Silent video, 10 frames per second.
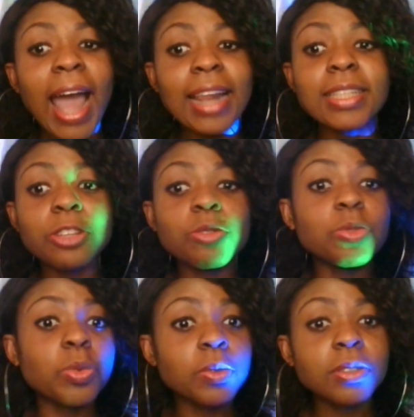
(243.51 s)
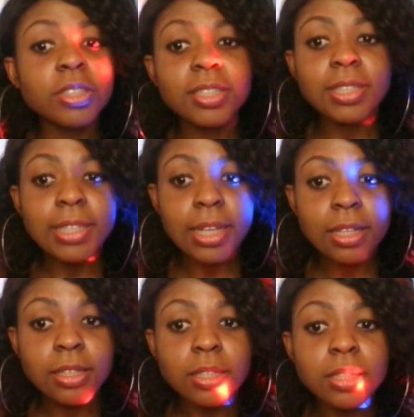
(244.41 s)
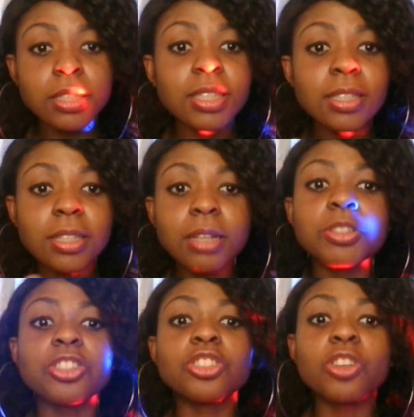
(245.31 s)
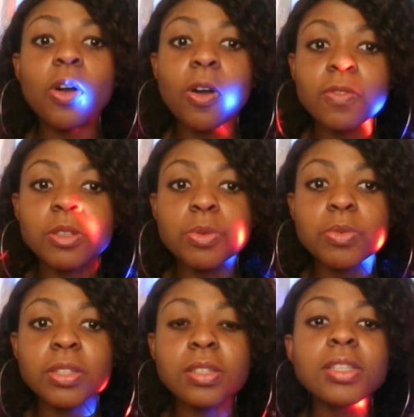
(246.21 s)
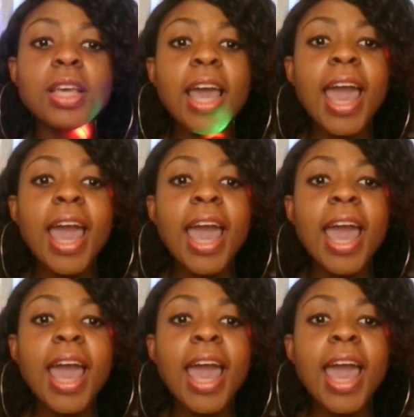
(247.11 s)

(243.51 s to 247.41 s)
At least I don't know, she didn't say this, she didn't tell him she's not comfortable with this.